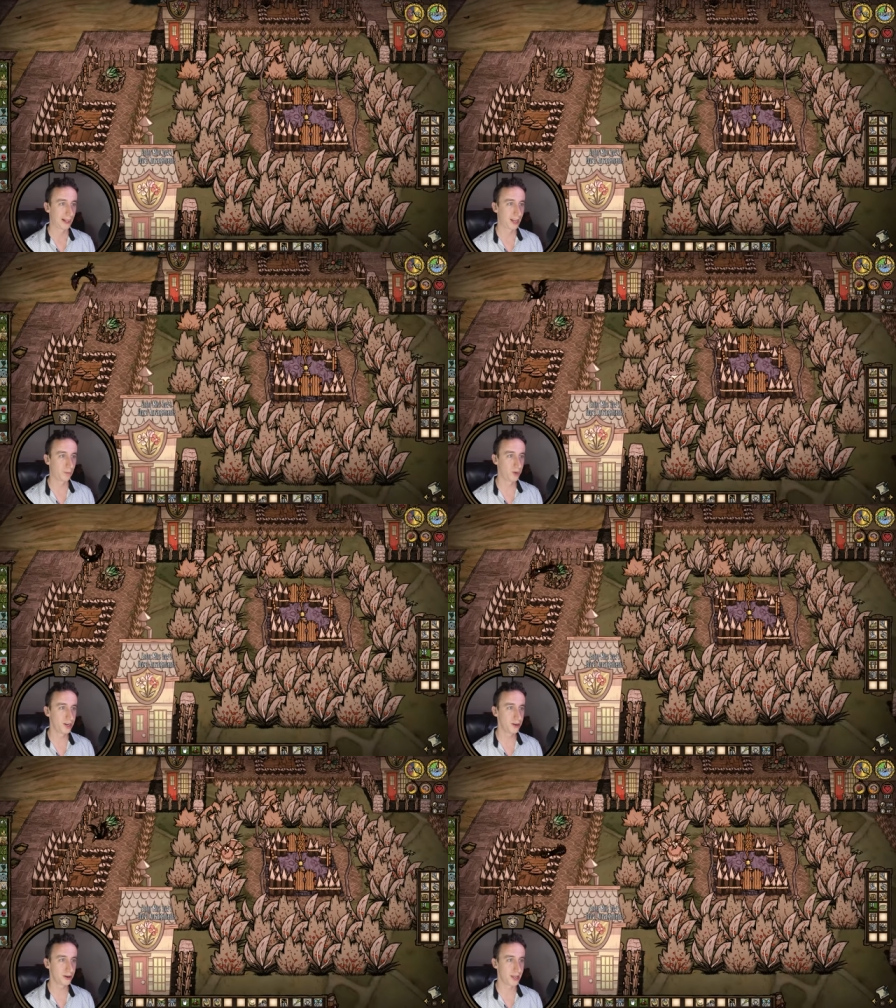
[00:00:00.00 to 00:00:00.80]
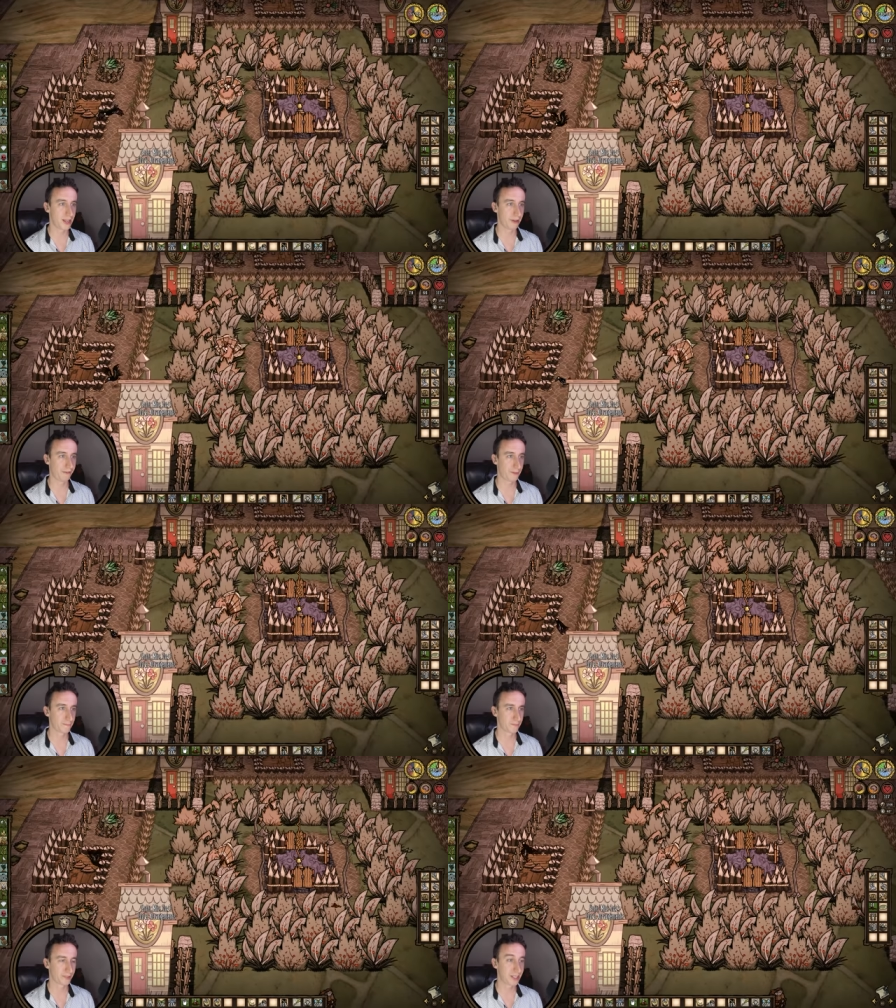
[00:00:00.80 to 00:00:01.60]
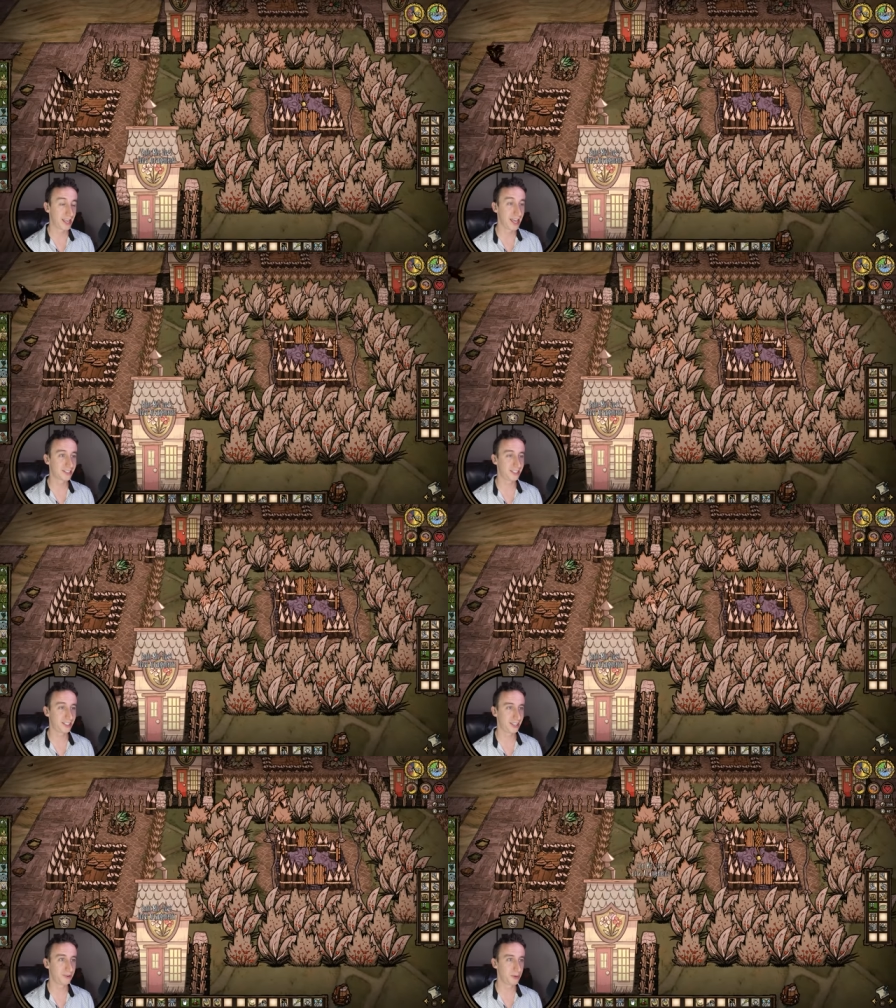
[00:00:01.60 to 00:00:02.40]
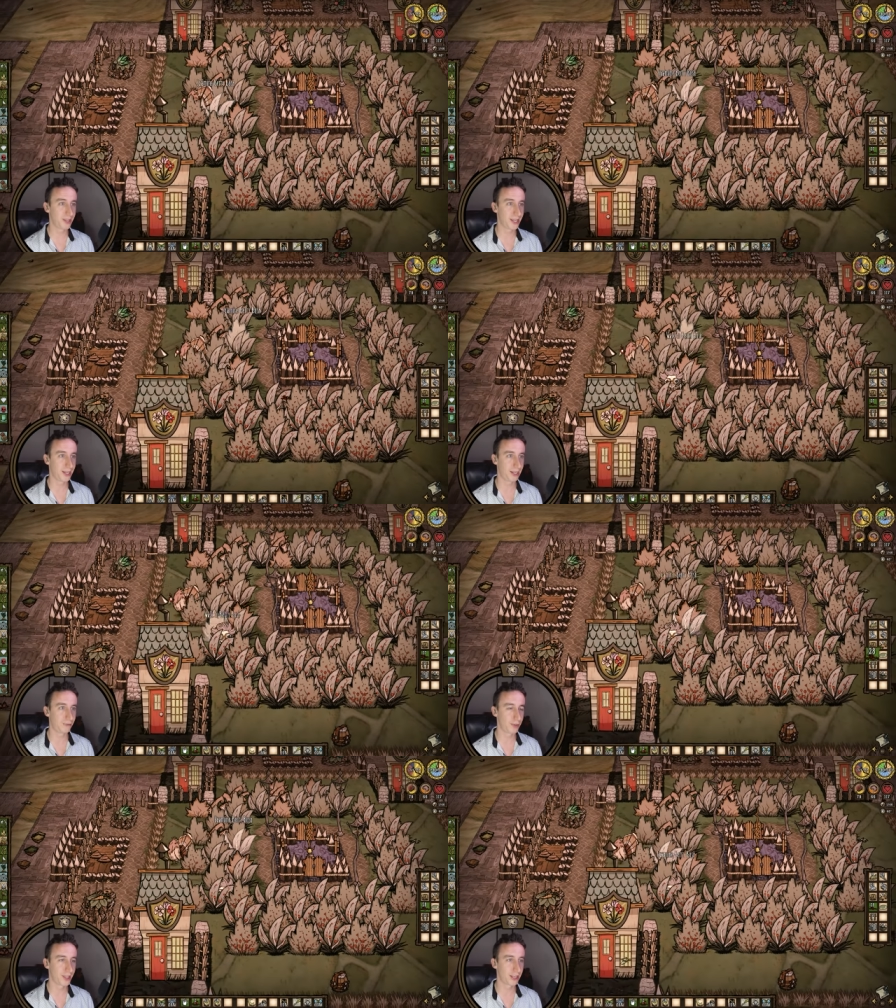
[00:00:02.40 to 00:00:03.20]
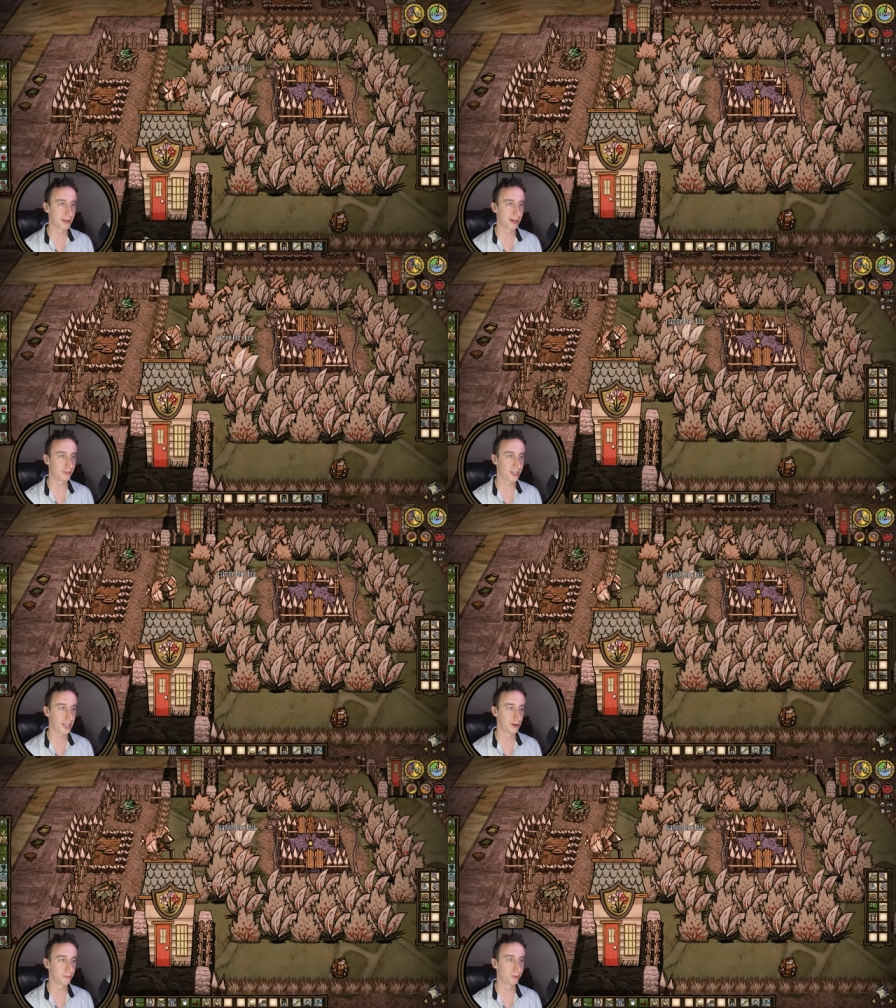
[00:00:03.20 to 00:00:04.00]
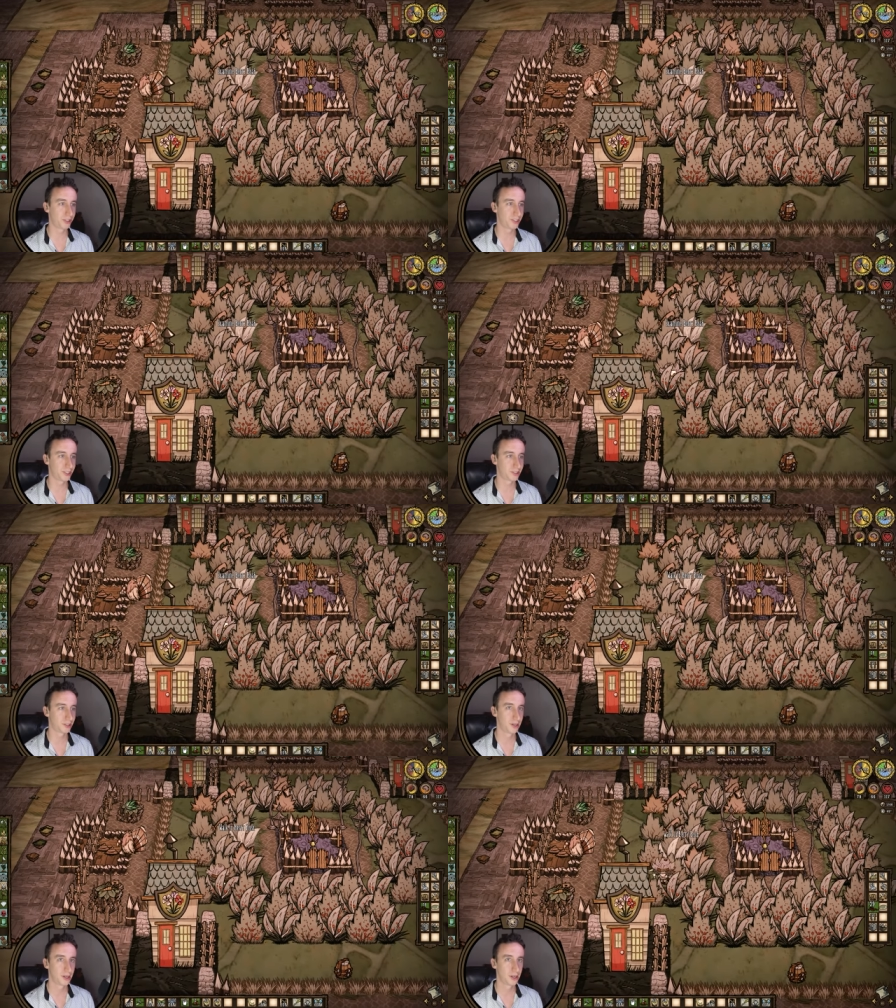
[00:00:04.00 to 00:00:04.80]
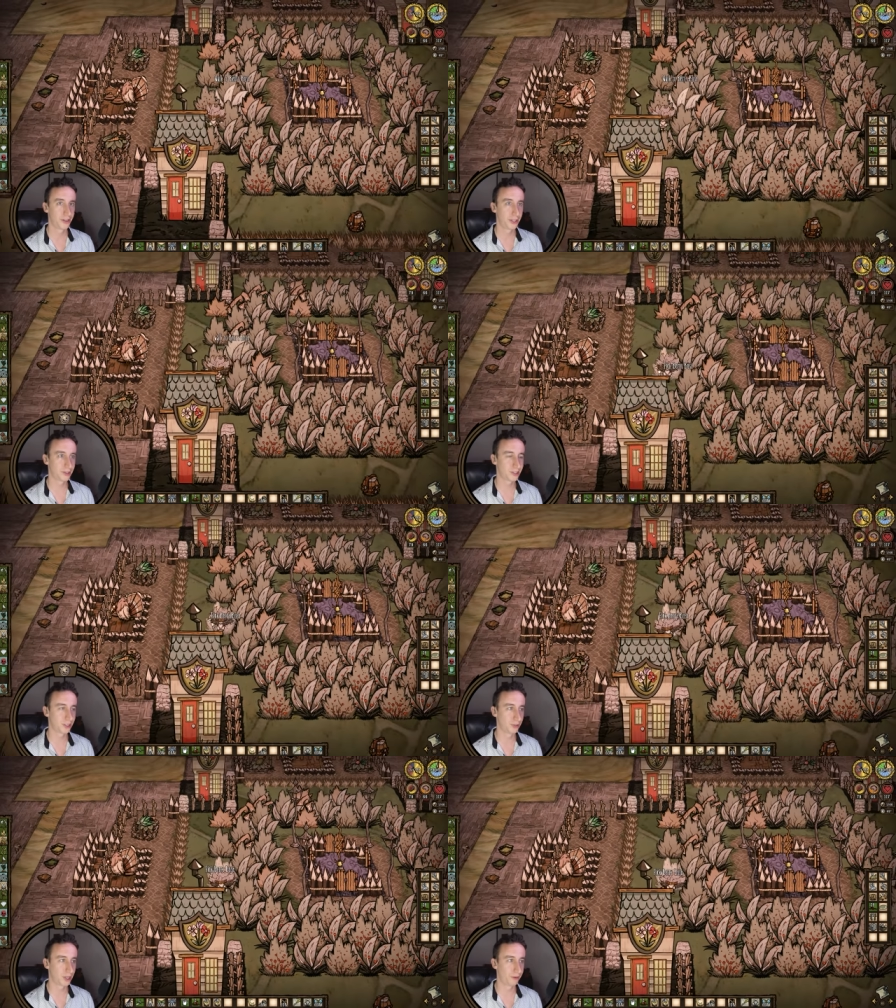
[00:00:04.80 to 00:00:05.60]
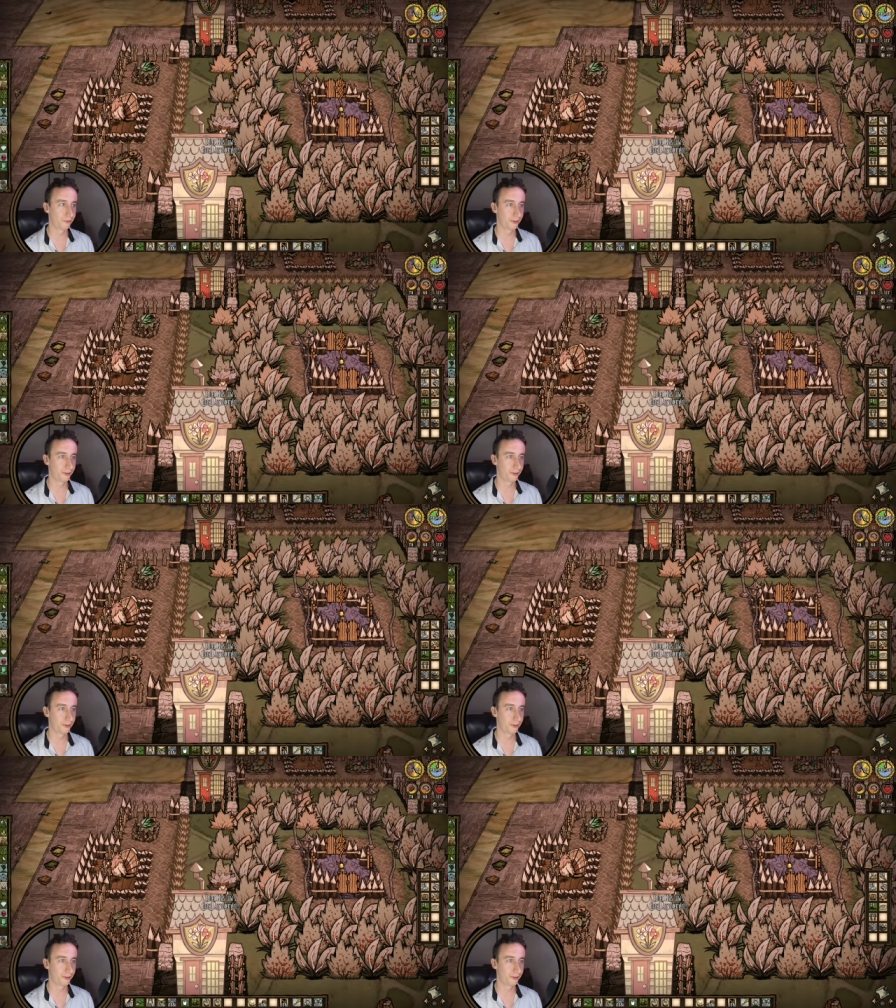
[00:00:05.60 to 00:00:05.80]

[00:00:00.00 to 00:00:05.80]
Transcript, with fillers: I wonder if, yeah, see, even when they come out of the inner bushes, they'll still go